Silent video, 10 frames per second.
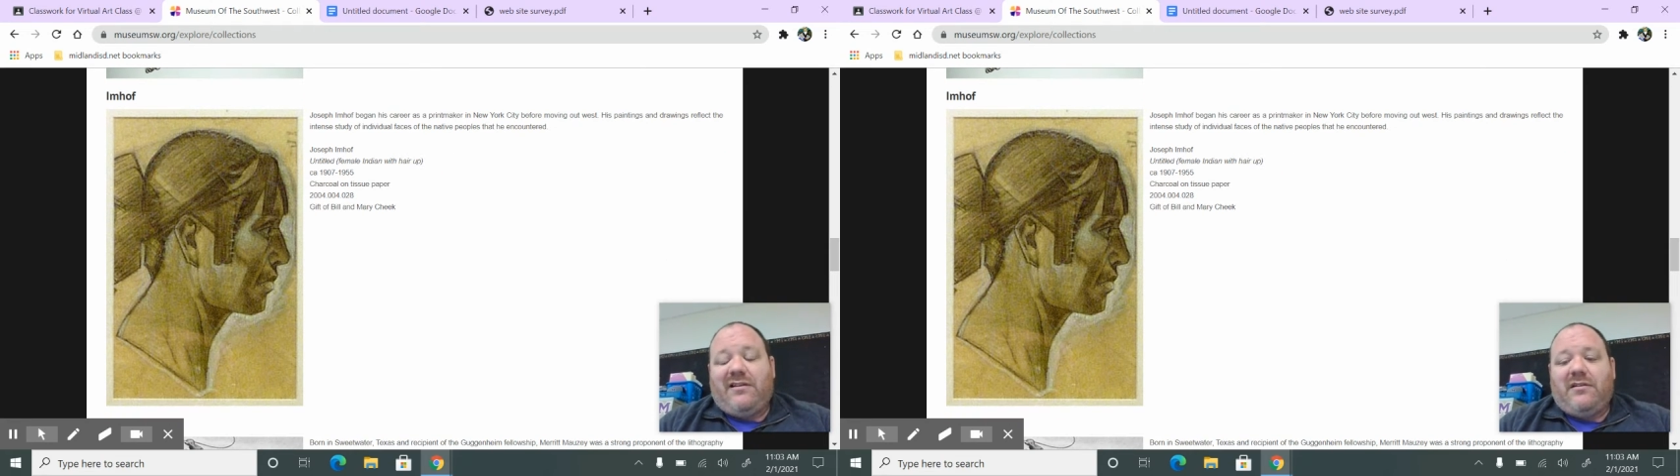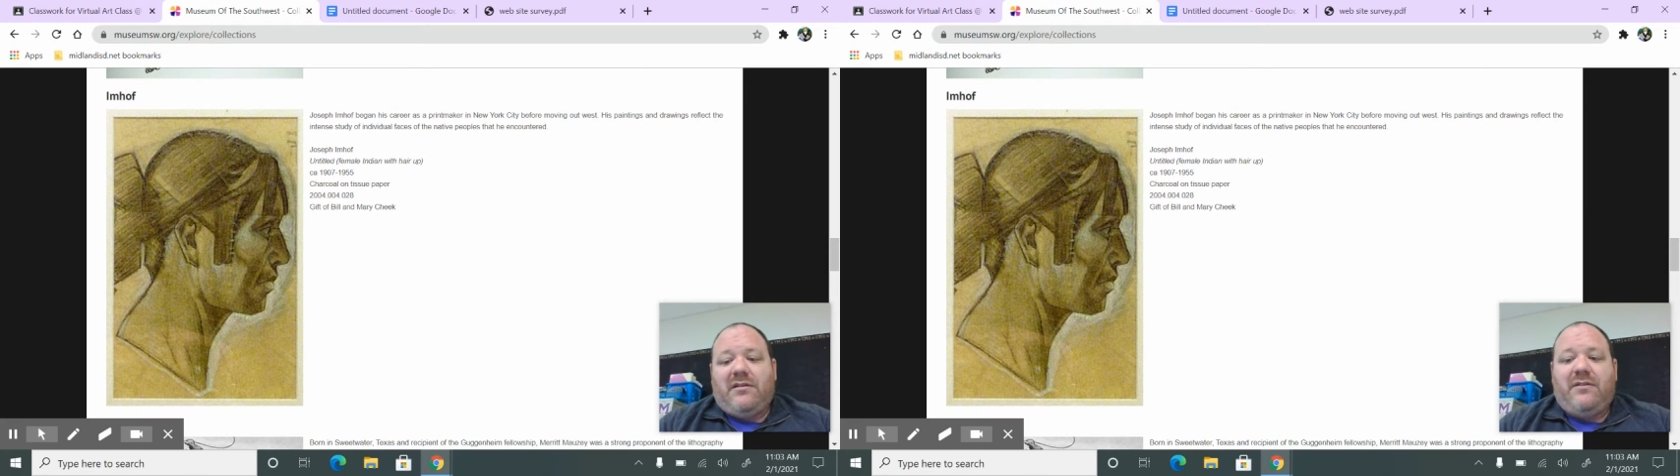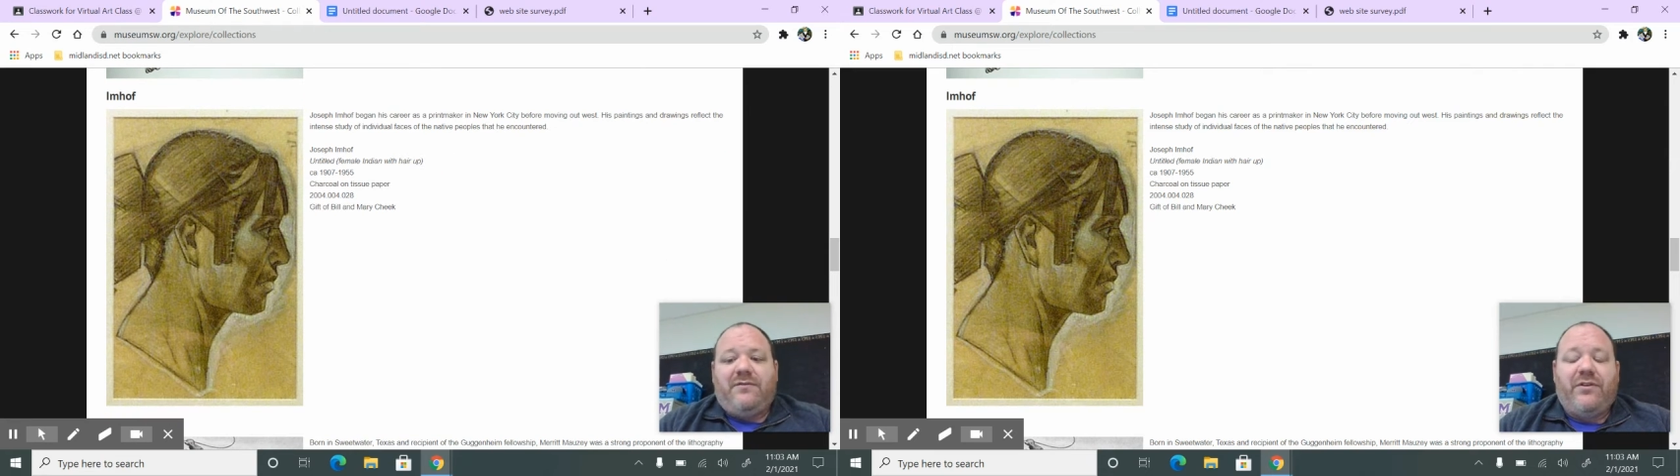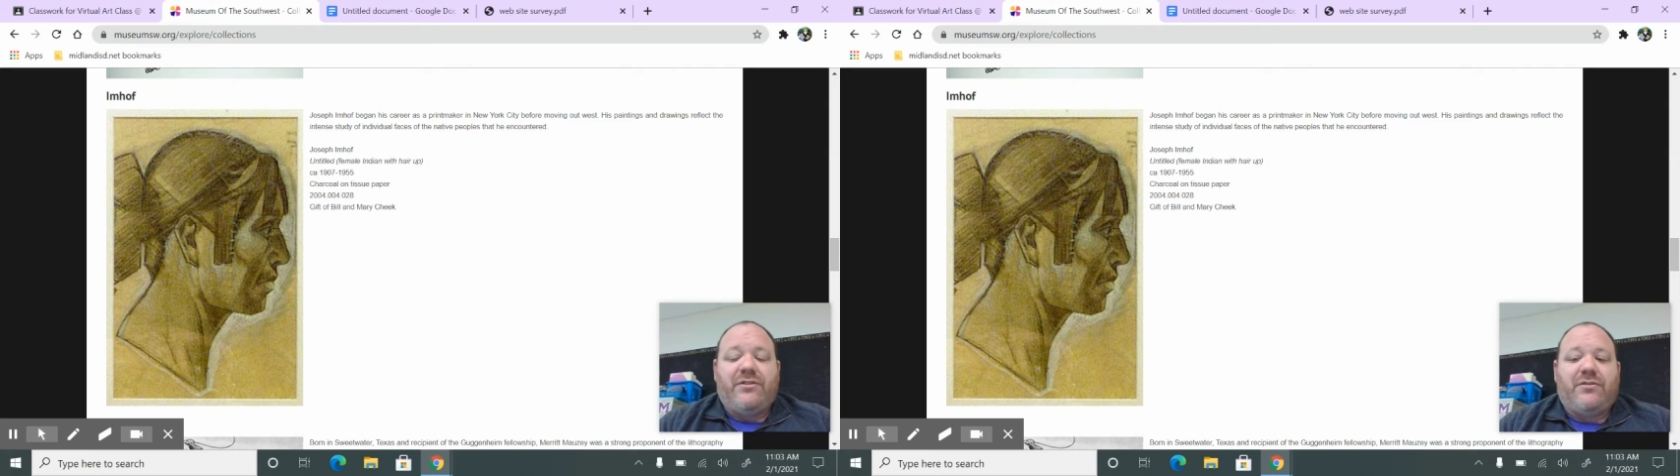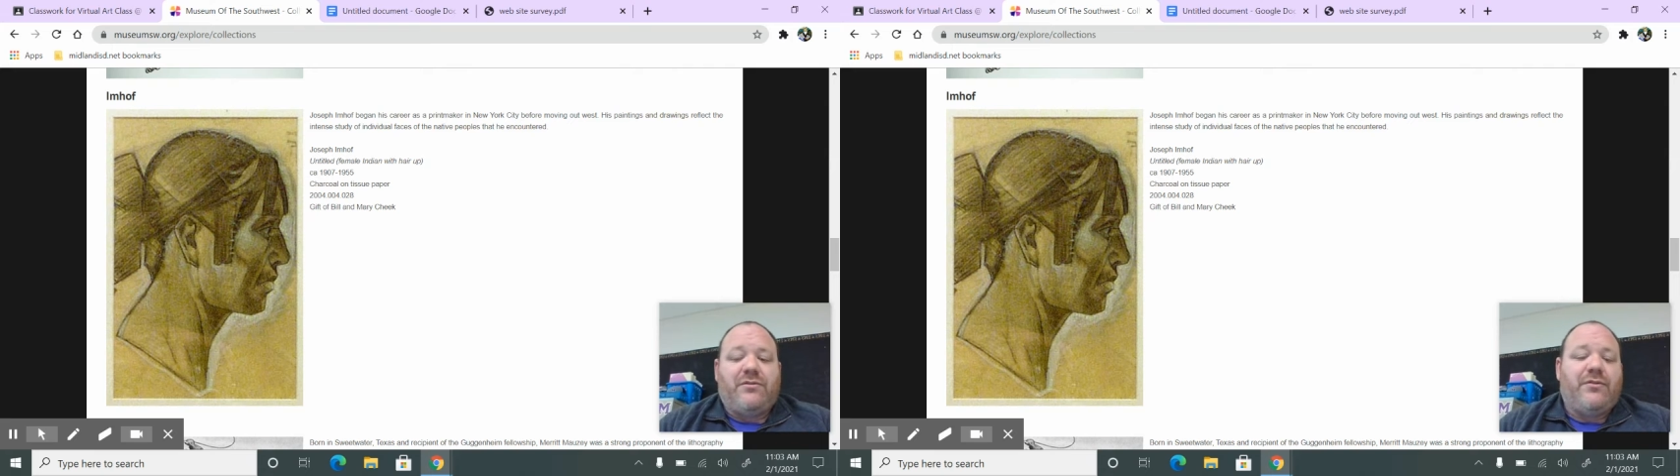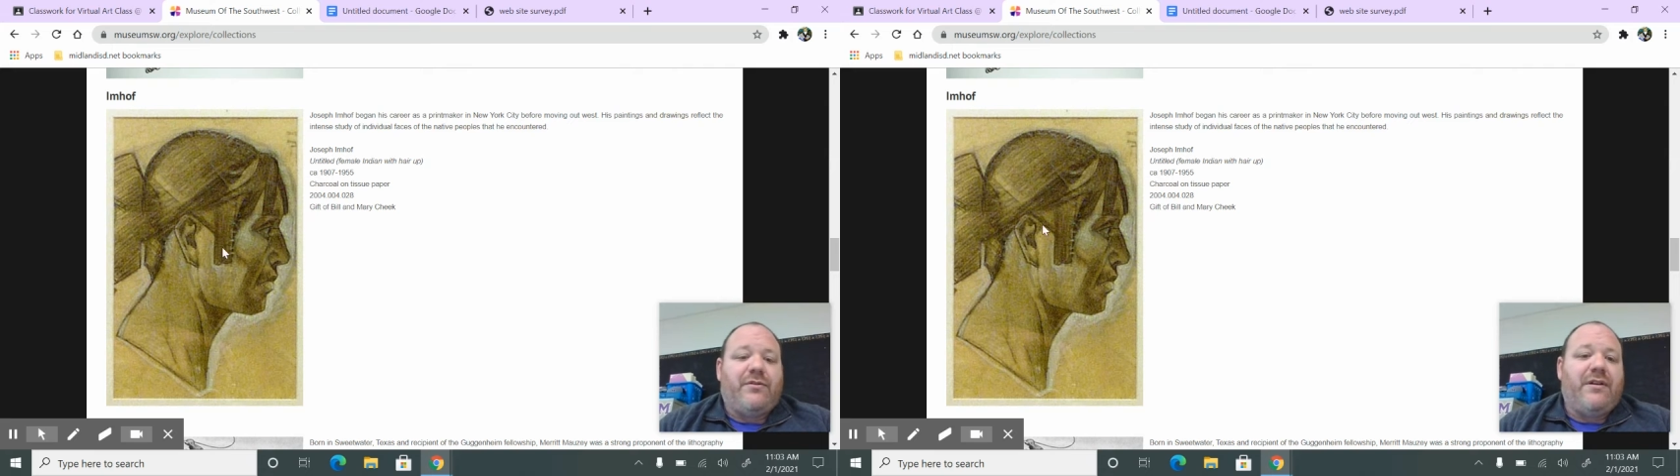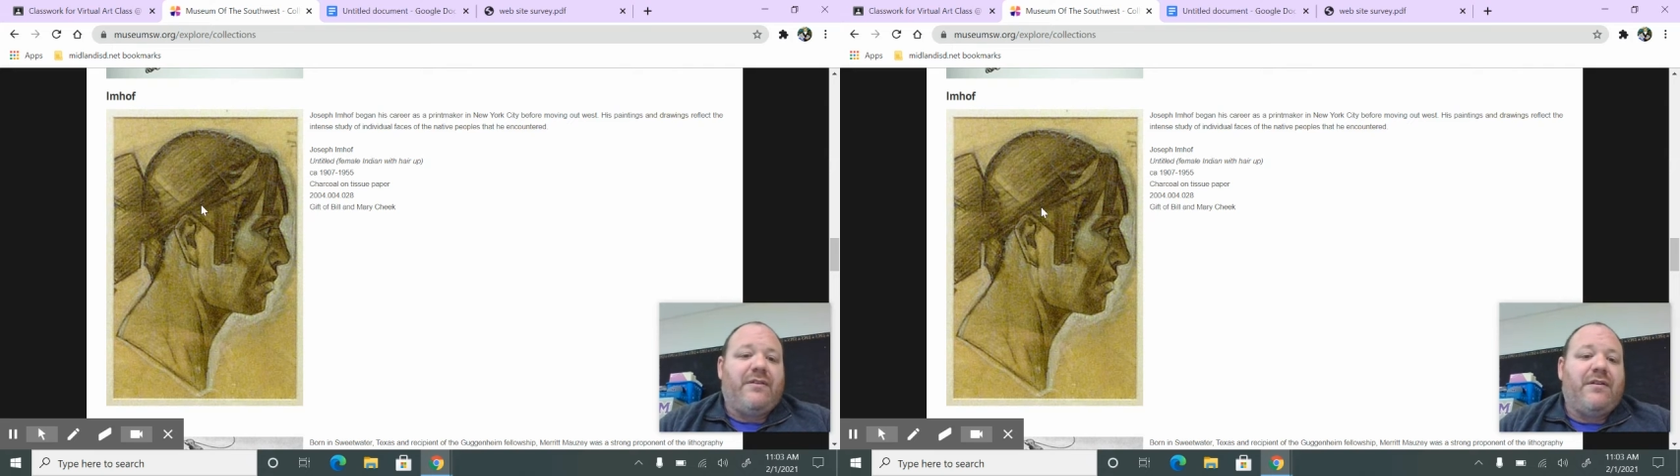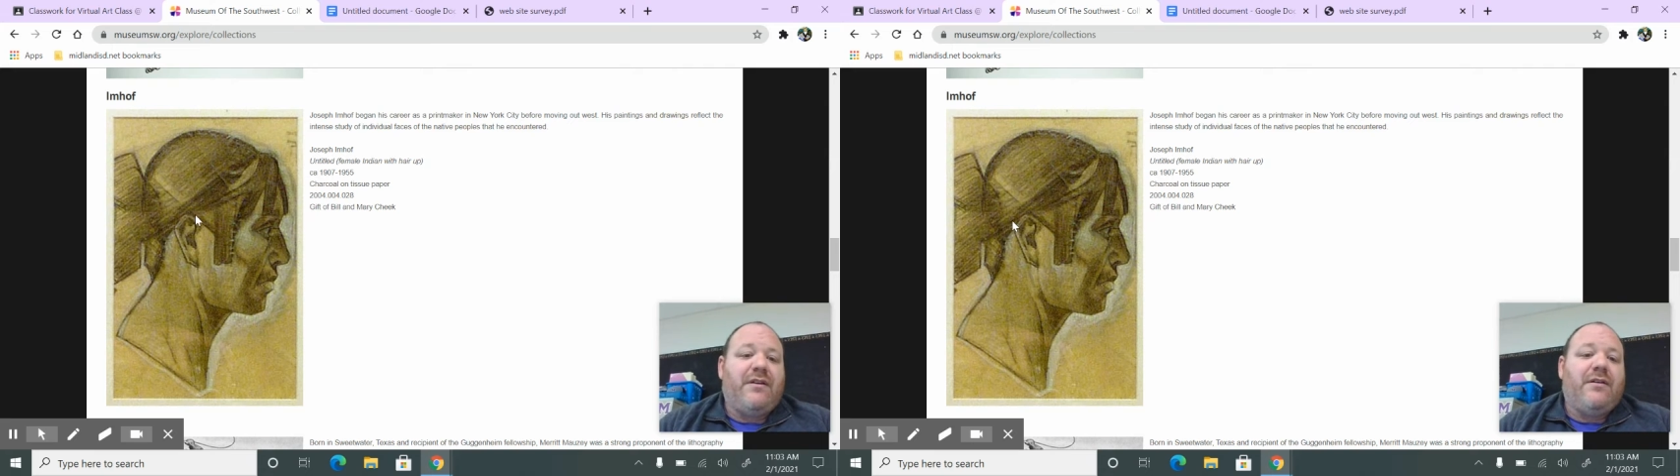a virtual tour or
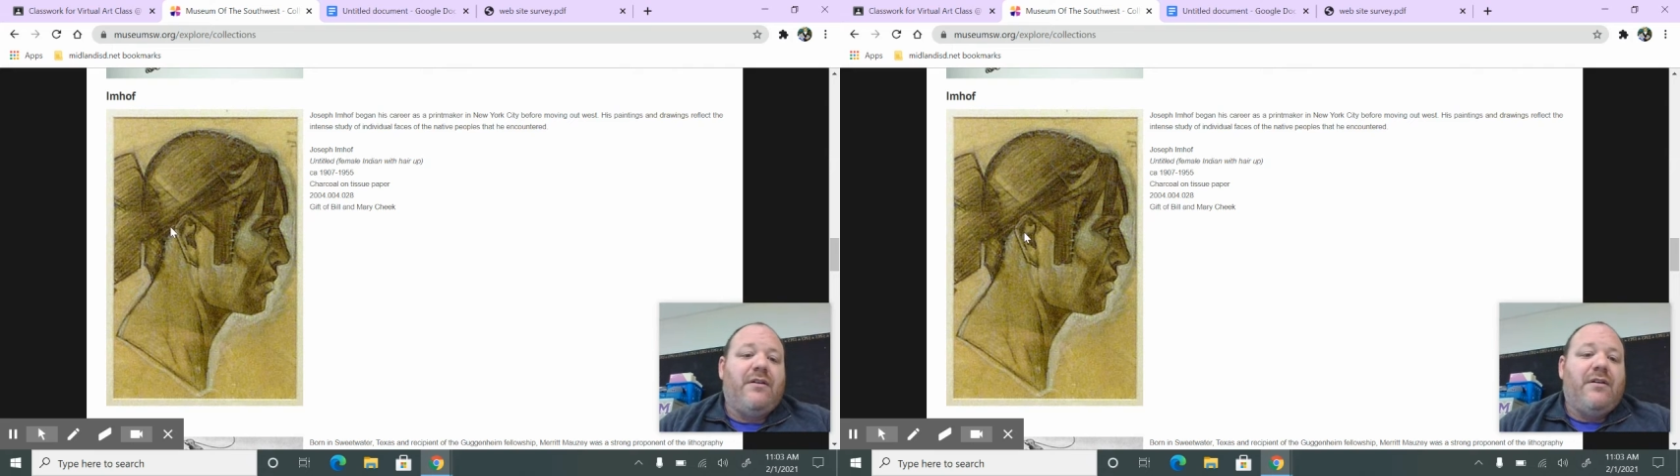anything,